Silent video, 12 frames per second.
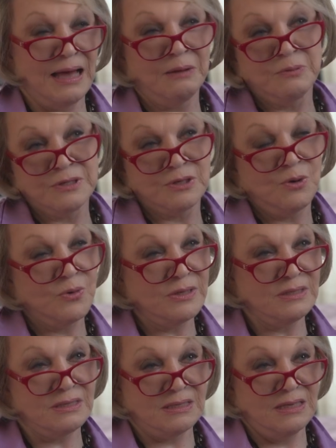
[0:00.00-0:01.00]
that was
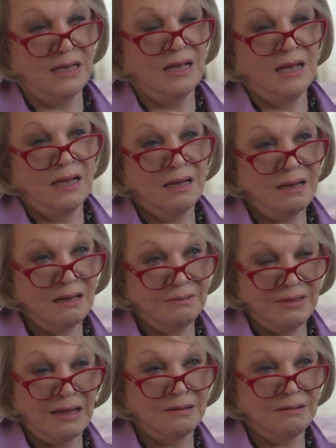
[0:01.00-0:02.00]
always
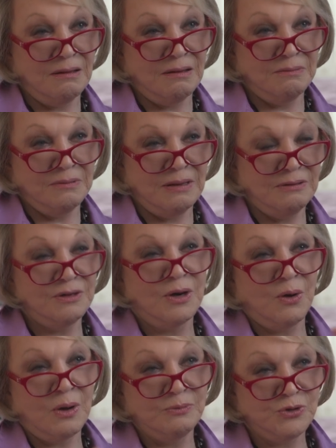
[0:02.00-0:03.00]
that. Uh, you
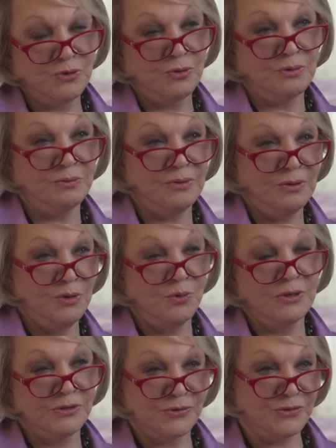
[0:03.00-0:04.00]
know, I'm sure
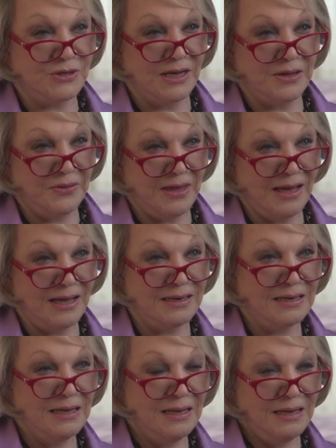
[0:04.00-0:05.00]
you understand
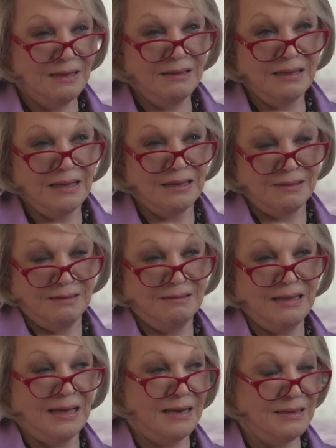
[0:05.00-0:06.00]
that that
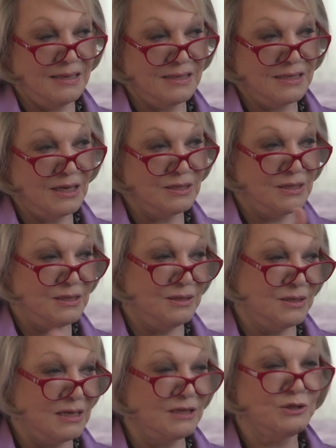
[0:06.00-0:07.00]
that there's such
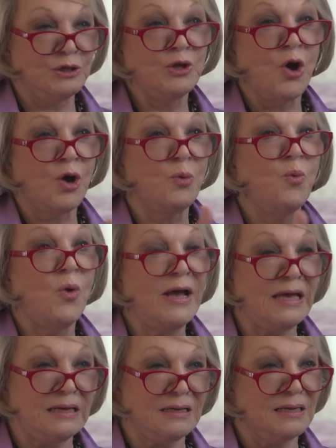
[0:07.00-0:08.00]
such a long
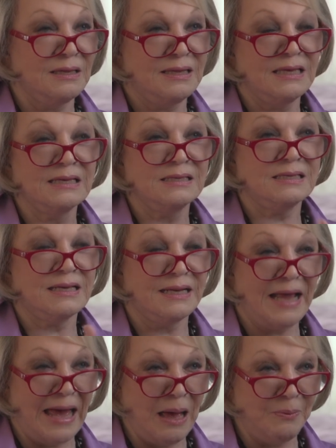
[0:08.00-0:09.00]
wait, and things can
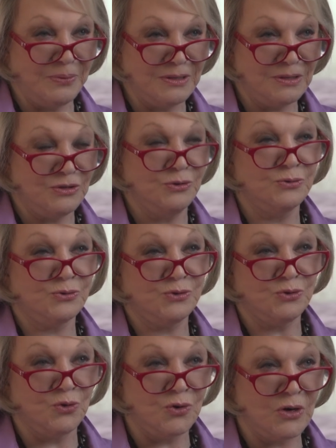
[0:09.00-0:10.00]
happen to your
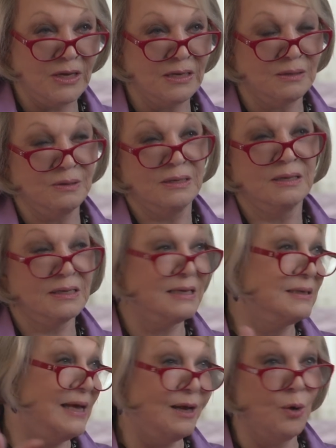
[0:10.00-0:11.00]
story and
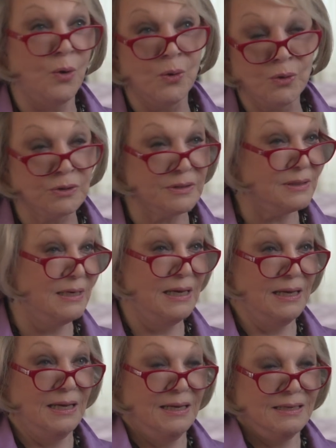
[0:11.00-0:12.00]
can get old.
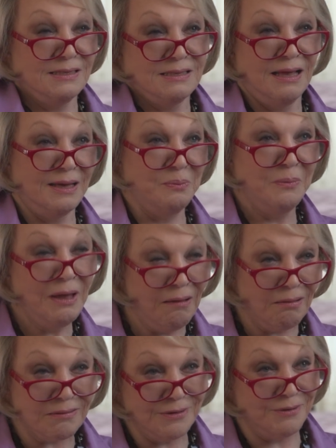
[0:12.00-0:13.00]
It's like
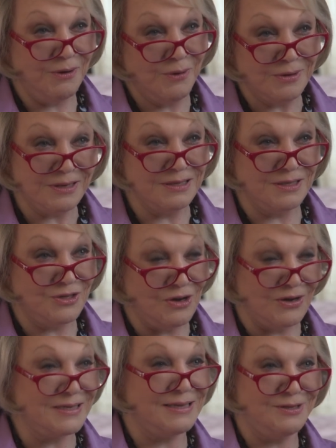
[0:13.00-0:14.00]
milk, you know, and can start